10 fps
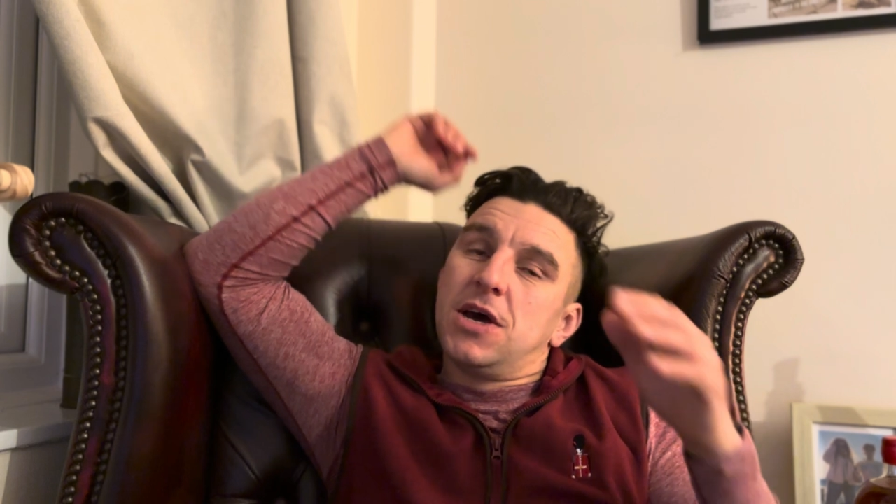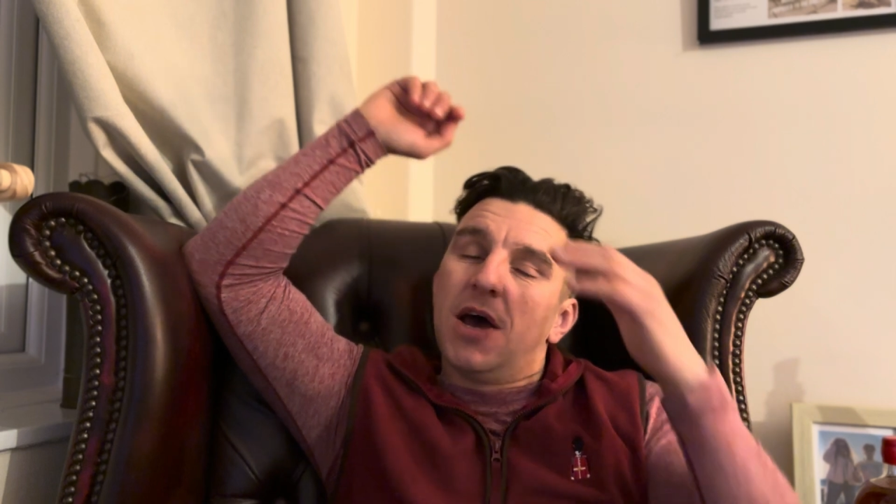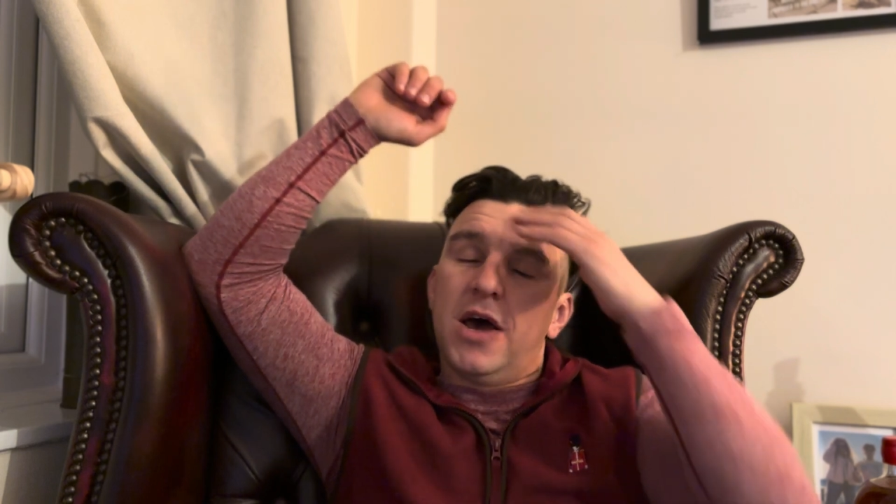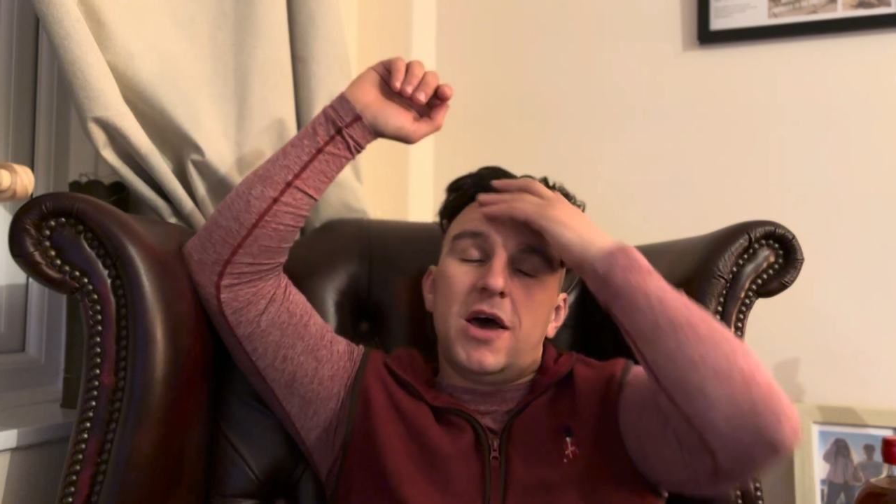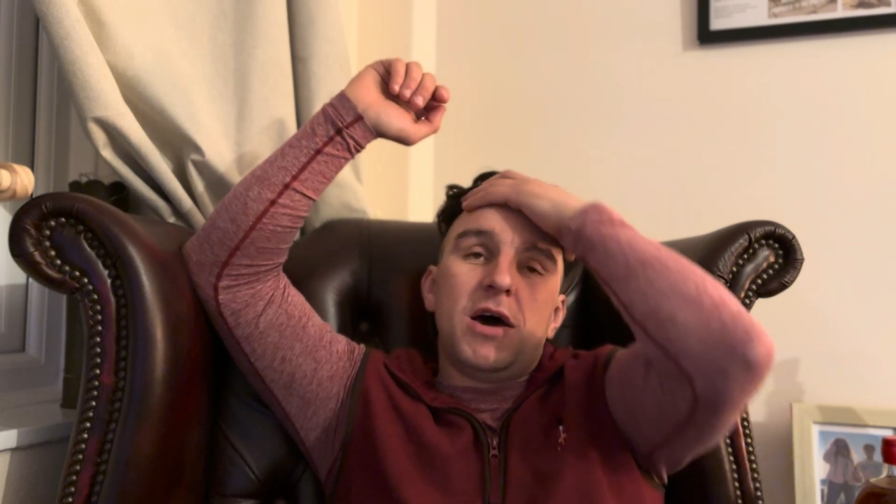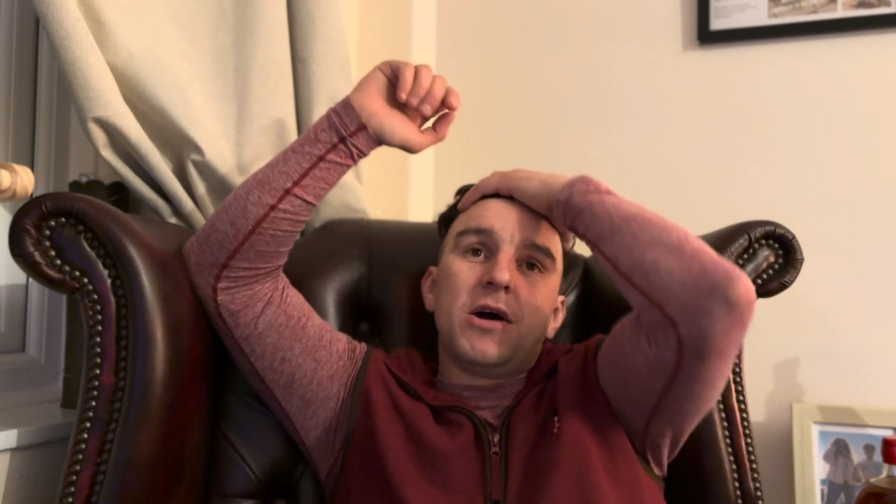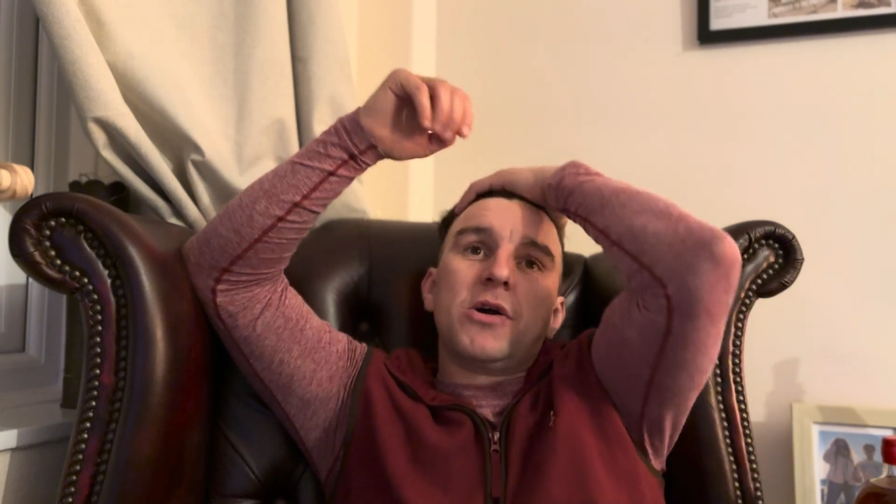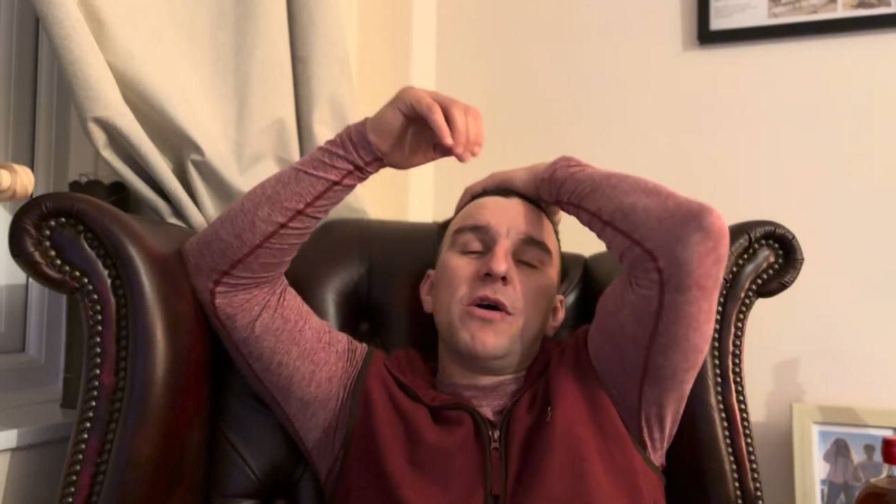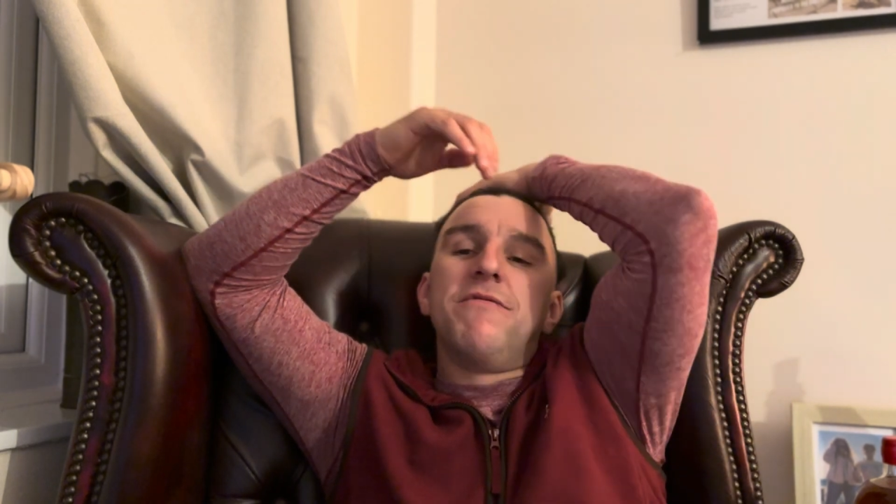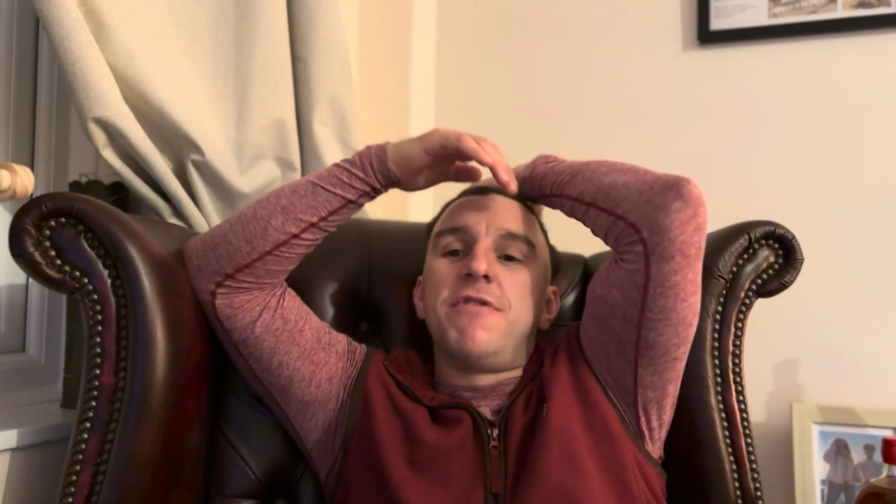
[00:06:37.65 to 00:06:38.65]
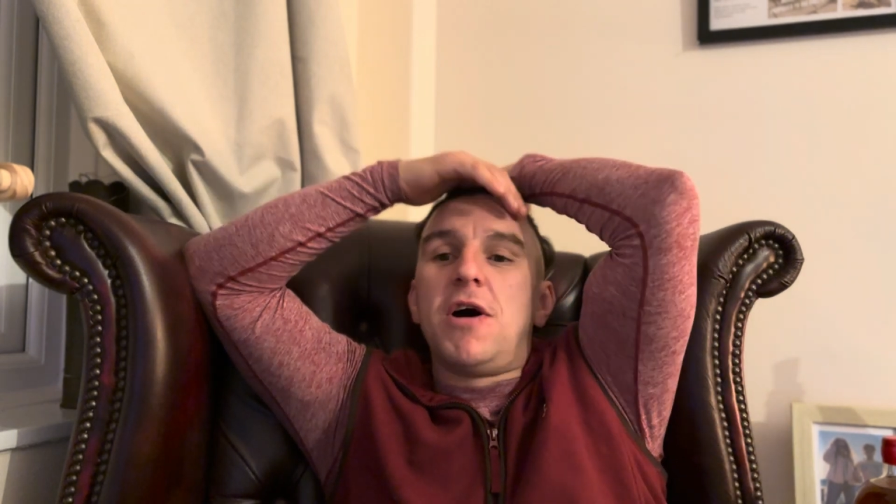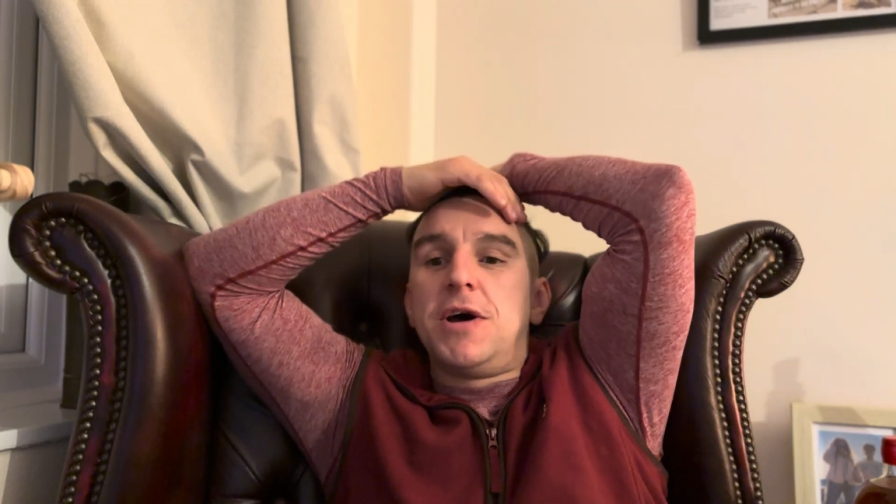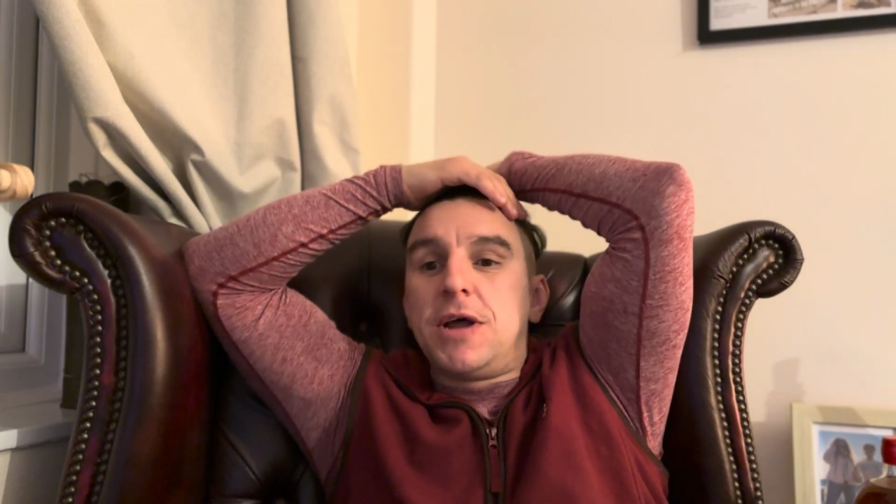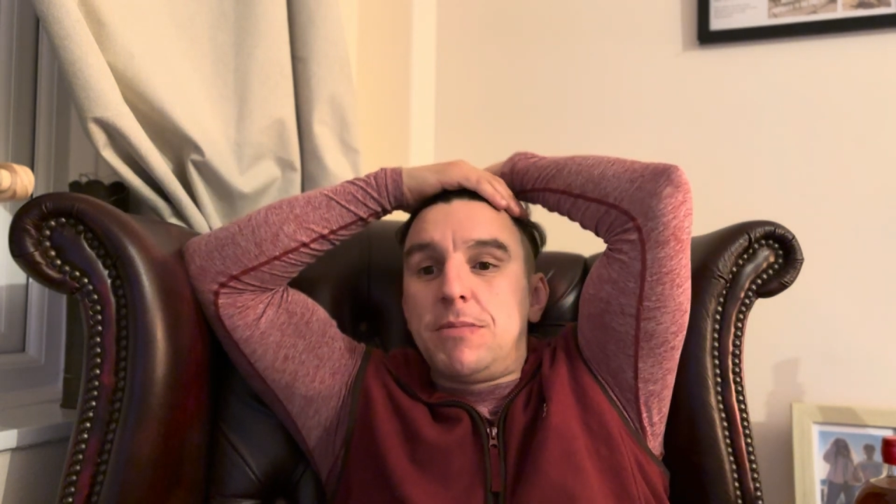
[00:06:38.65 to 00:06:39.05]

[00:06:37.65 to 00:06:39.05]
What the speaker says: I got invited